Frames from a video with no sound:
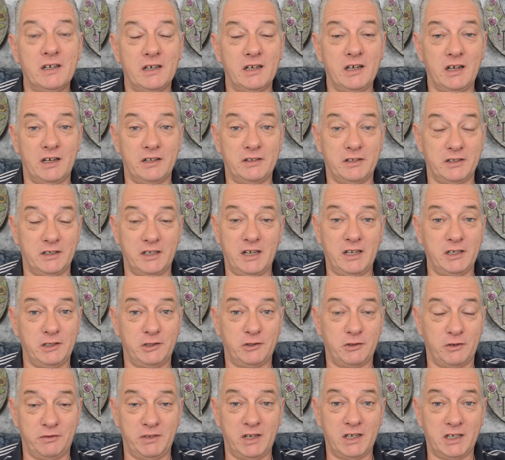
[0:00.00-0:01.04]
Uh, the
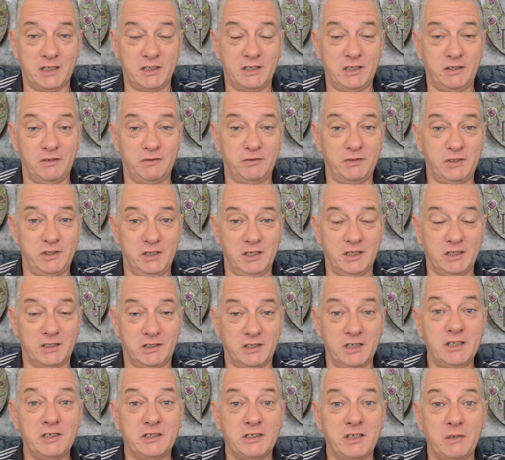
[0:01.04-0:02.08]
nature of negativity
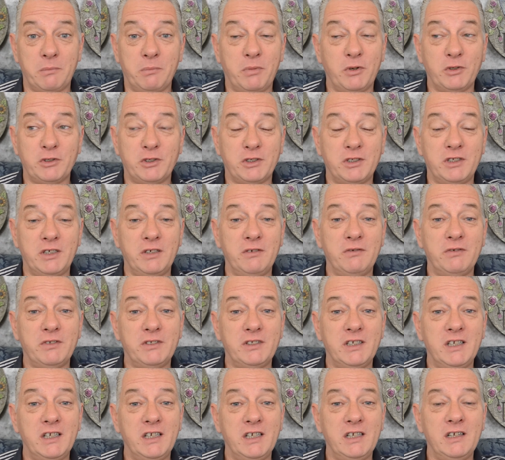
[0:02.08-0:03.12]
exists and
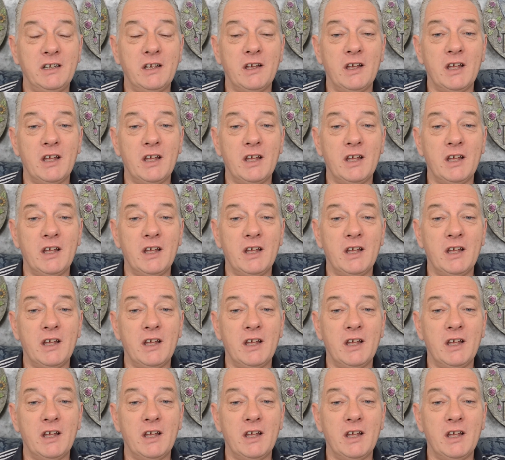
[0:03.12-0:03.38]
positivity.